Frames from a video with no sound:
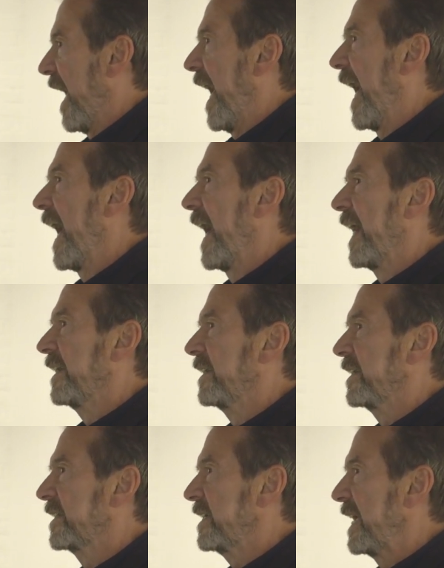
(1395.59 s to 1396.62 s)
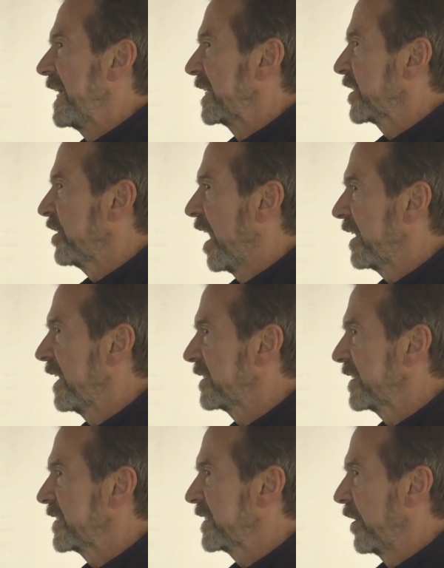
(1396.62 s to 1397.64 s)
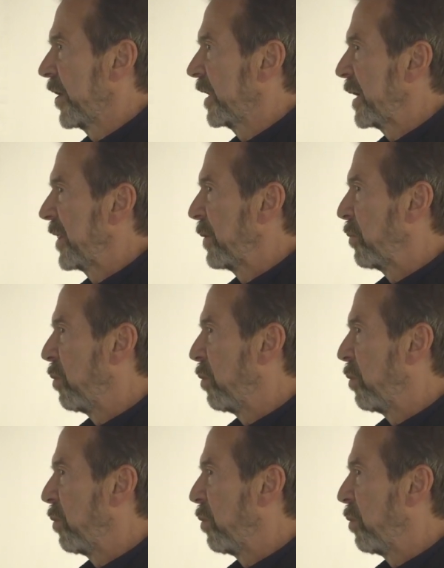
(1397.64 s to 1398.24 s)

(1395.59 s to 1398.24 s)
And it's not necessarily that